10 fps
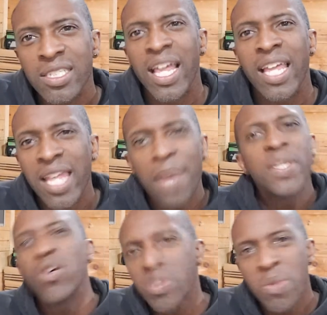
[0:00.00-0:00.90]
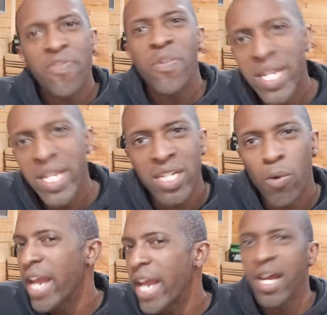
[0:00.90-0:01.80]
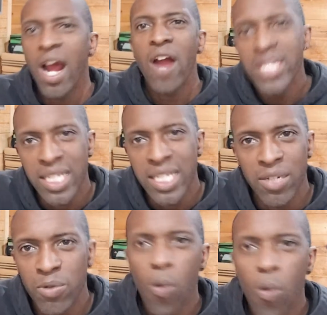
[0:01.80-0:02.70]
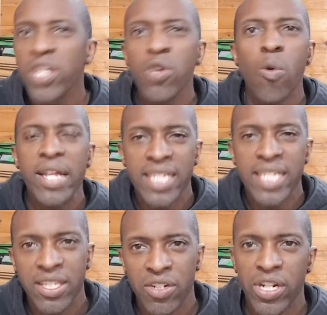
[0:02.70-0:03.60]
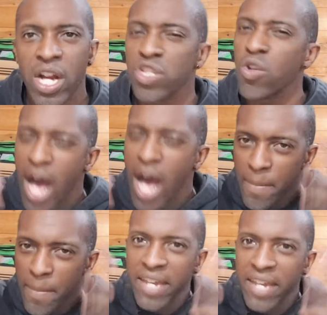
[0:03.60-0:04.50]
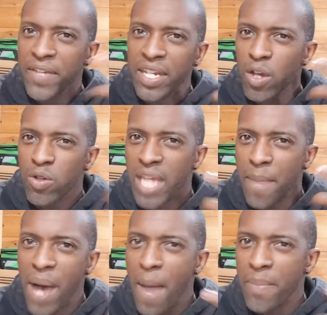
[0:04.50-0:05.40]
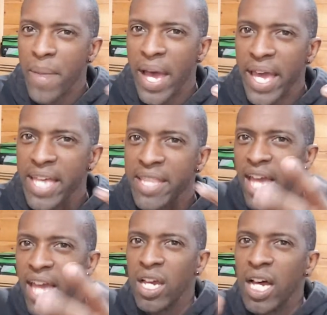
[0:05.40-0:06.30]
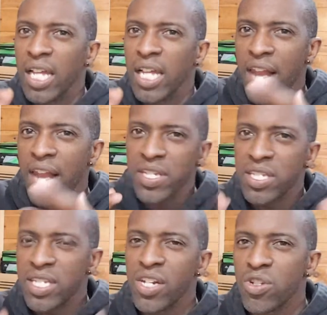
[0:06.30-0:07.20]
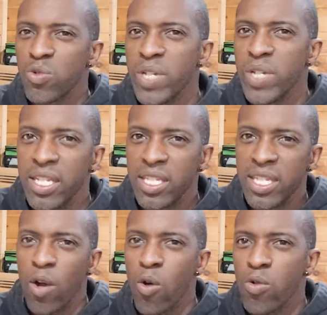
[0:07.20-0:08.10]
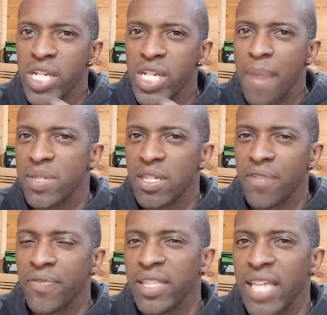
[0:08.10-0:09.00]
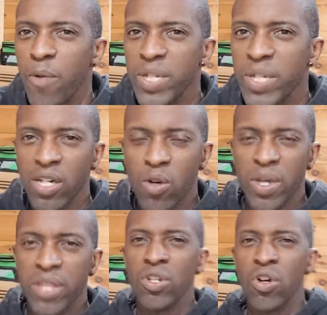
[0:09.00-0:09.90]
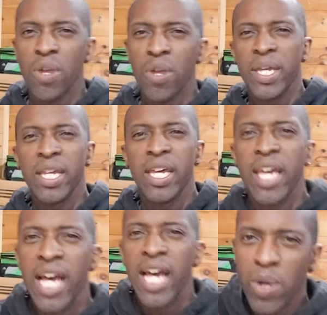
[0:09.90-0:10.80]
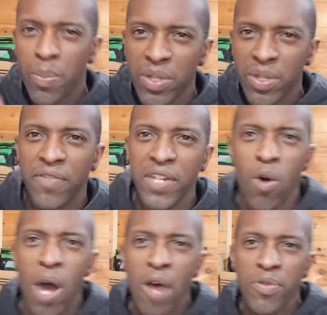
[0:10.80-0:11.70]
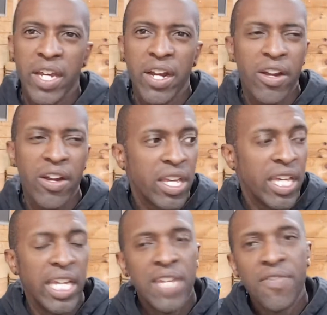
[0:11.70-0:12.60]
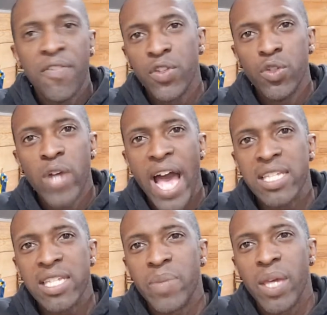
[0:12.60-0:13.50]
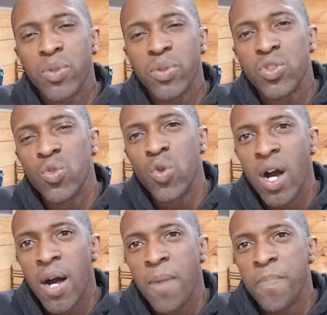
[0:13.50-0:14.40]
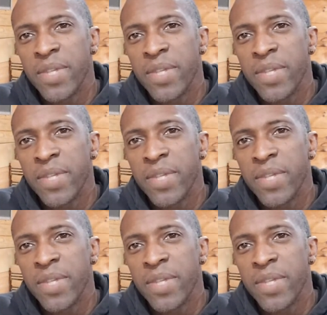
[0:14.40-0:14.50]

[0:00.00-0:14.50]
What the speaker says: let me know some information. What kind of car is it? What do you want tinted on your car? So I'm making videos that pop in my head that a lot of us tinters, that own shops and stuff like that, we deal with. You know what I mean? I want to put the video out there, and even for you guys to be able to